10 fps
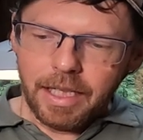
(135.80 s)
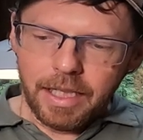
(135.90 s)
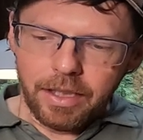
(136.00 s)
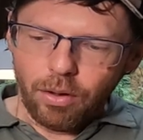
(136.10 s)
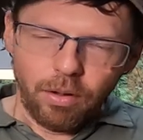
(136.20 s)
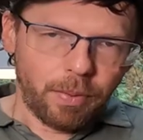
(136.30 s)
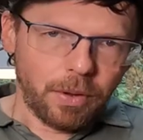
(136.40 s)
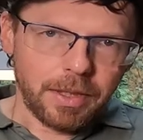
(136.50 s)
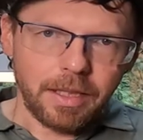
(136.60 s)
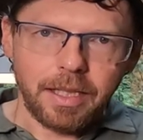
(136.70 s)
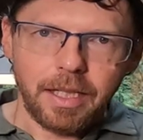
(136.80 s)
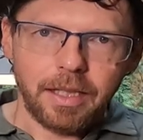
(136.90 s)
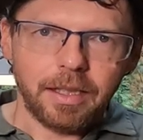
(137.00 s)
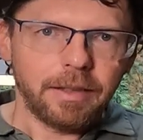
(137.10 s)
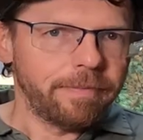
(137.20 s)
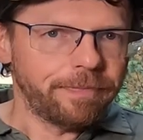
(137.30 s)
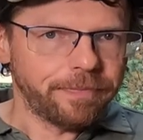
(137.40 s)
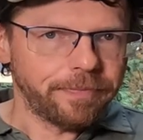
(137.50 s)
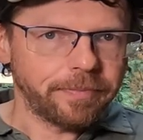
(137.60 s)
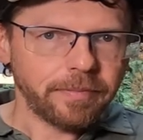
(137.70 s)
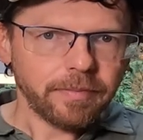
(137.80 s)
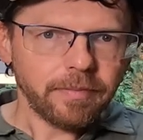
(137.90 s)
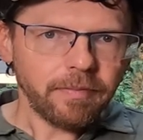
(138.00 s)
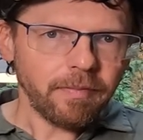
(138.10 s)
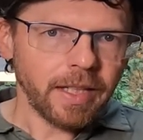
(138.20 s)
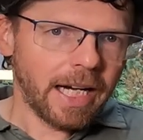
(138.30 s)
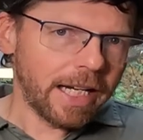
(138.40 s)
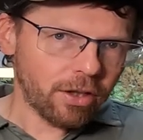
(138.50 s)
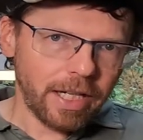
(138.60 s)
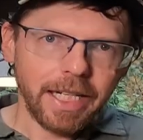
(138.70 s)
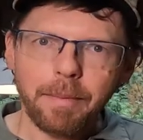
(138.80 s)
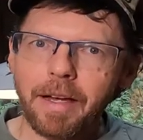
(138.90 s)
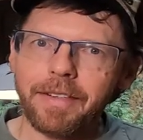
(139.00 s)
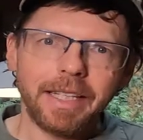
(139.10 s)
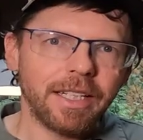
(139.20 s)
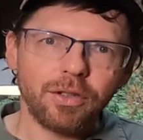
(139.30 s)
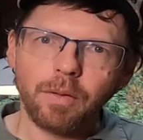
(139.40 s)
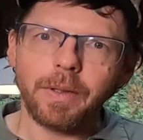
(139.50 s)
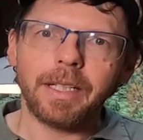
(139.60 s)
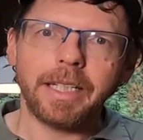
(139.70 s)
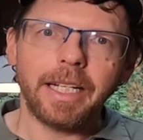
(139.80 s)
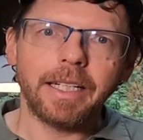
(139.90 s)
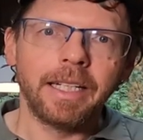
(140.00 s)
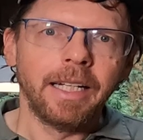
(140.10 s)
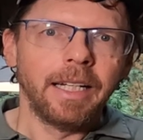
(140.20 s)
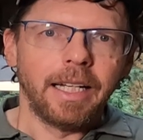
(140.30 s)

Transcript: The whole process here, I try and keep everything super clean